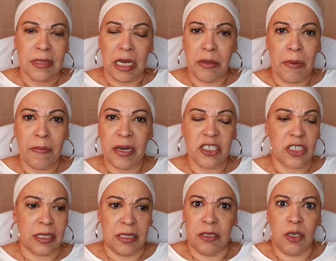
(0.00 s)
I remember I
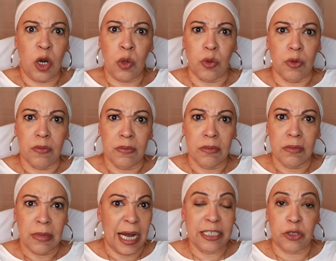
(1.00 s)
just said, "No,
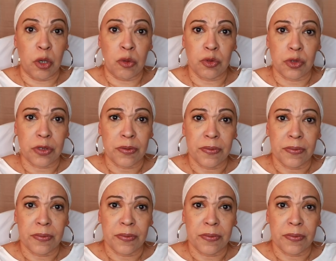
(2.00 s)
I don't."